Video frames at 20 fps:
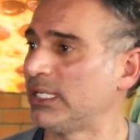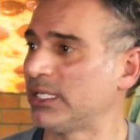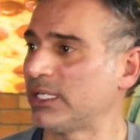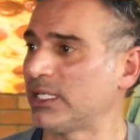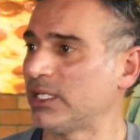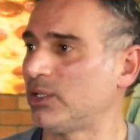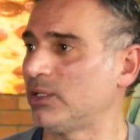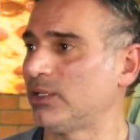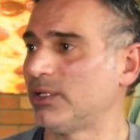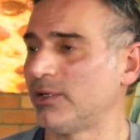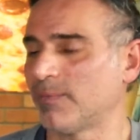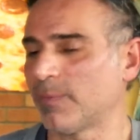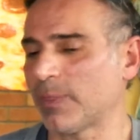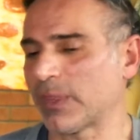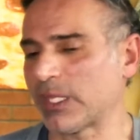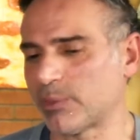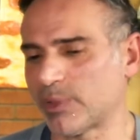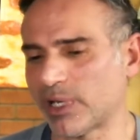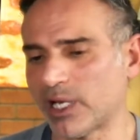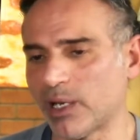
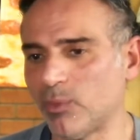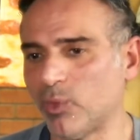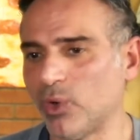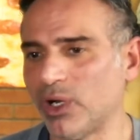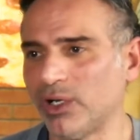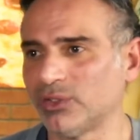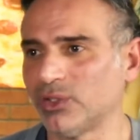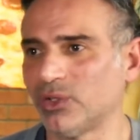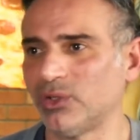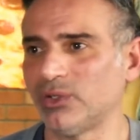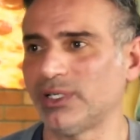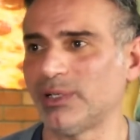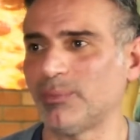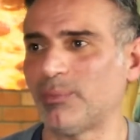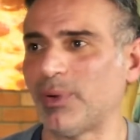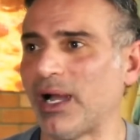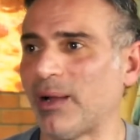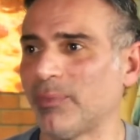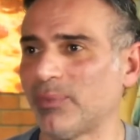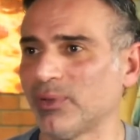To become well known and
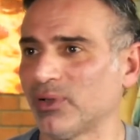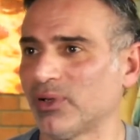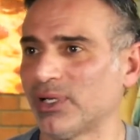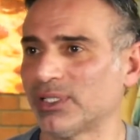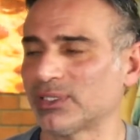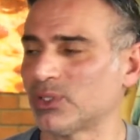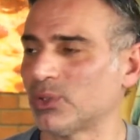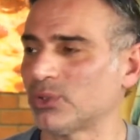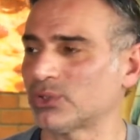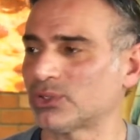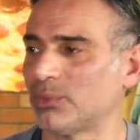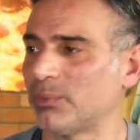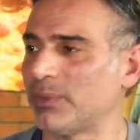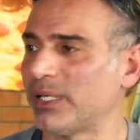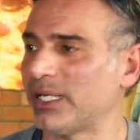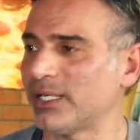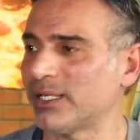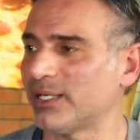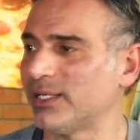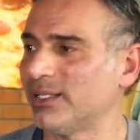popular on social
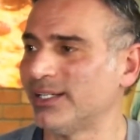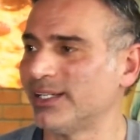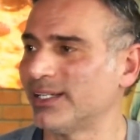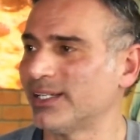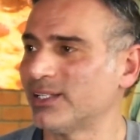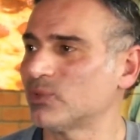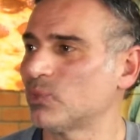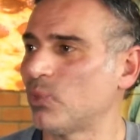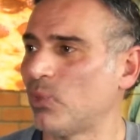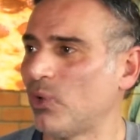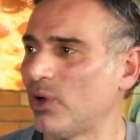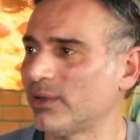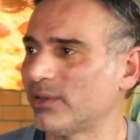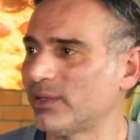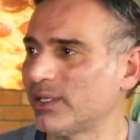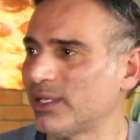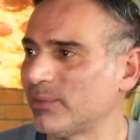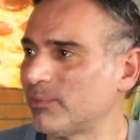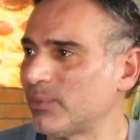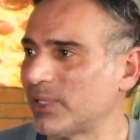media is one
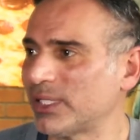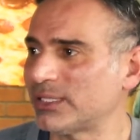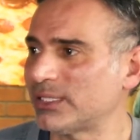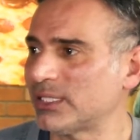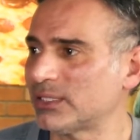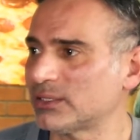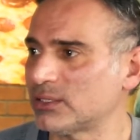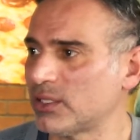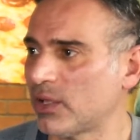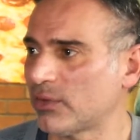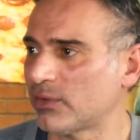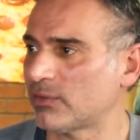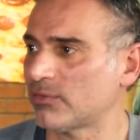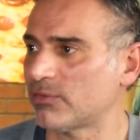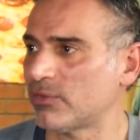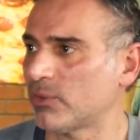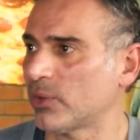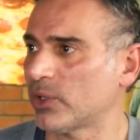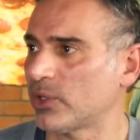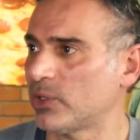thing, but it does nothing
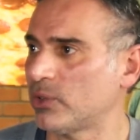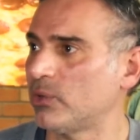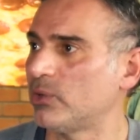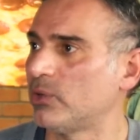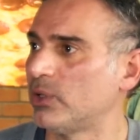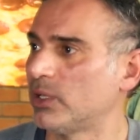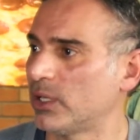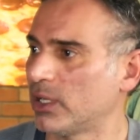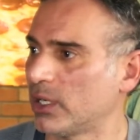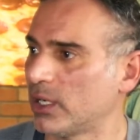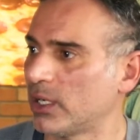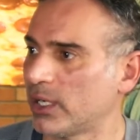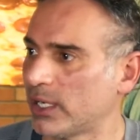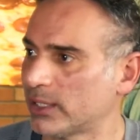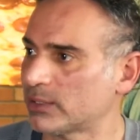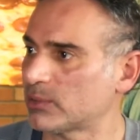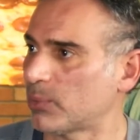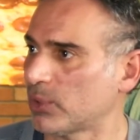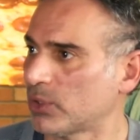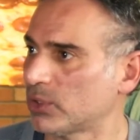for you
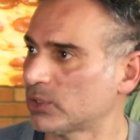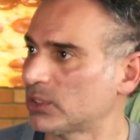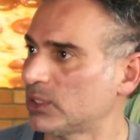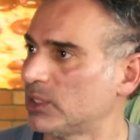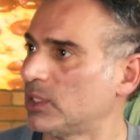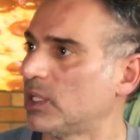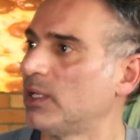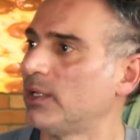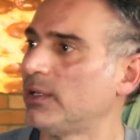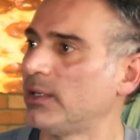as a person.